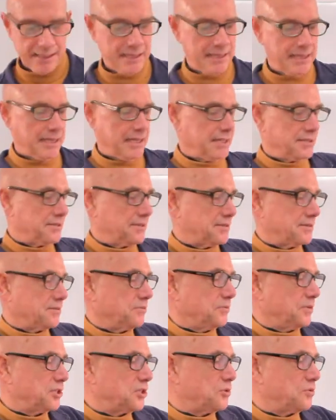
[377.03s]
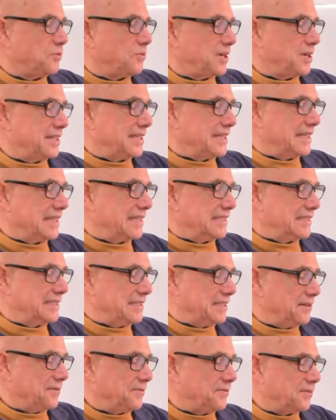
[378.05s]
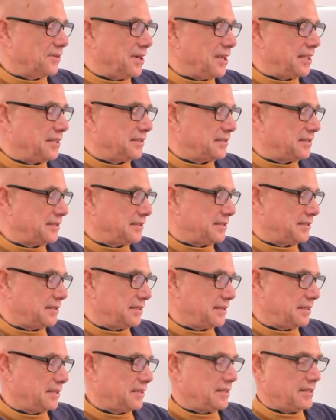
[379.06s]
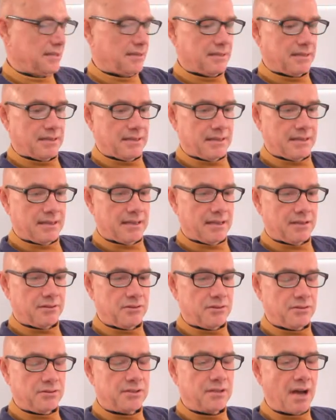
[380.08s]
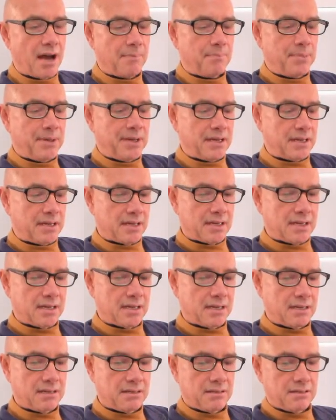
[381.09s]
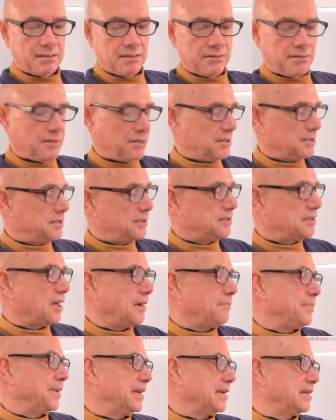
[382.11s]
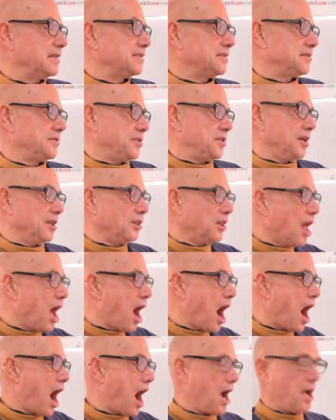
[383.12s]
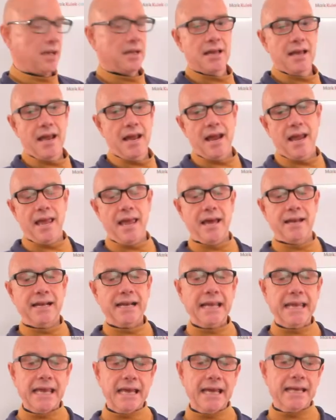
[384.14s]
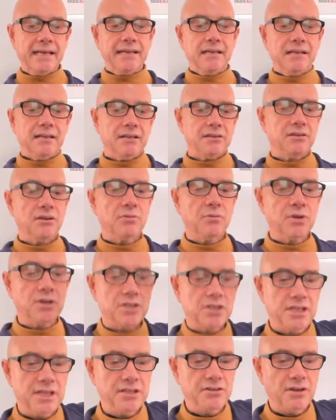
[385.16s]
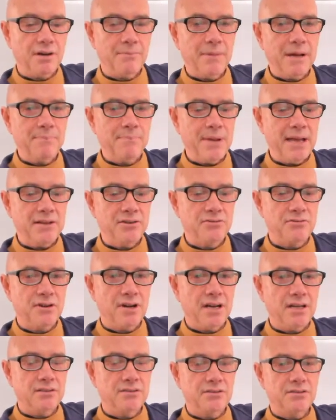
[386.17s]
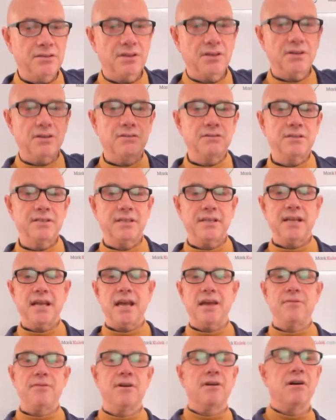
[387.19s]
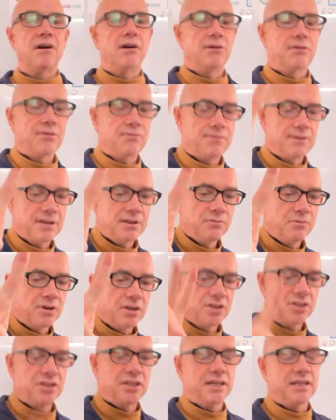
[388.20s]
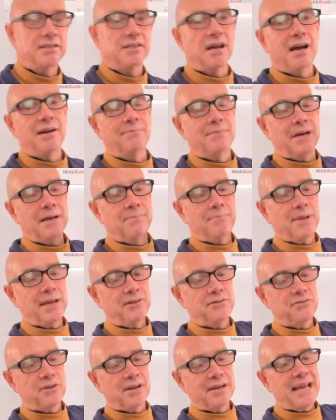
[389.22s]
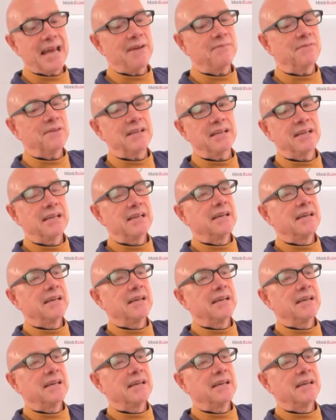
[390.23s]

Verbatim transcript: it's which one is different, new topic. The topic is the law. And again, the worksheets are on my Patreon. So today there are three worksheets on my Patreon. Every